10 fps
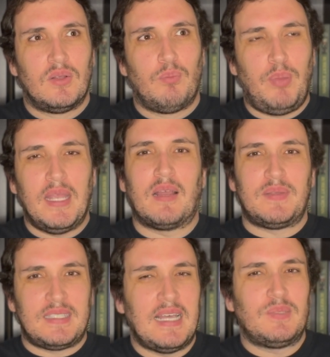being
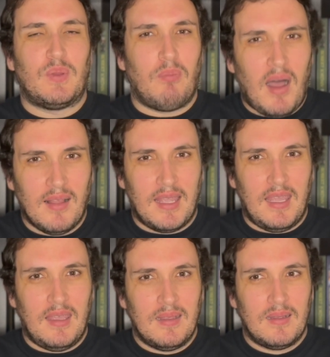obsessed with
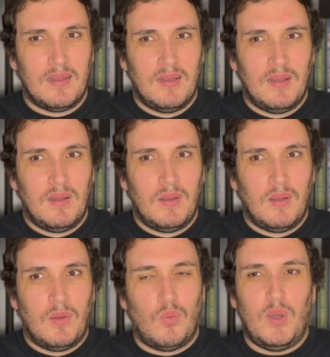Molly,
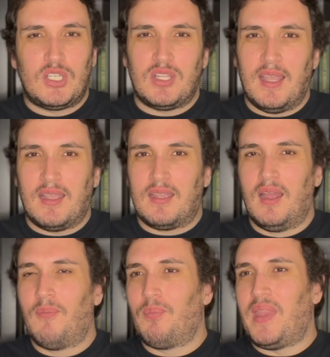which like,
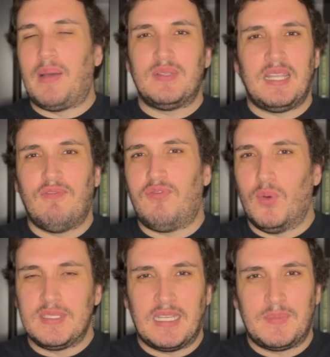that was him
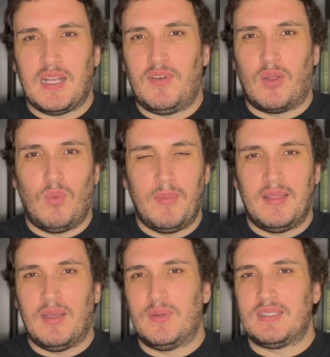forcing himself on a woman
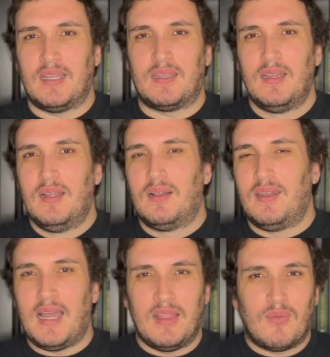that was like
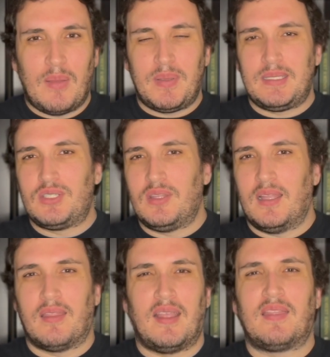not in the right position.
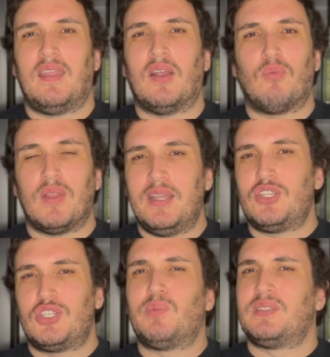Like their
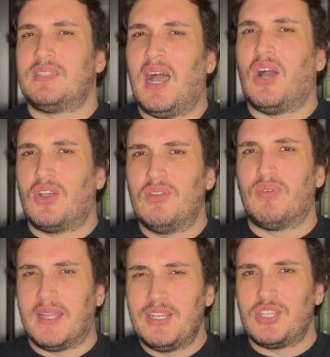relationship was not a good
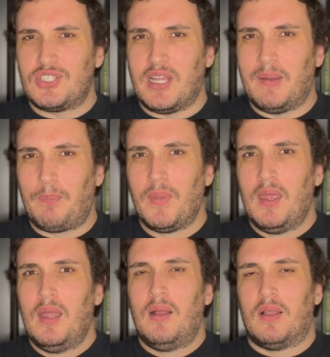relationship.
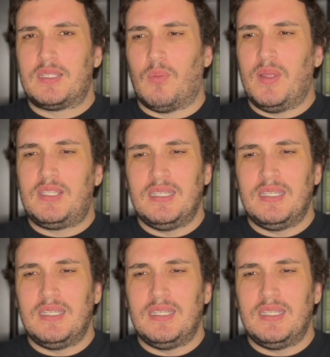So we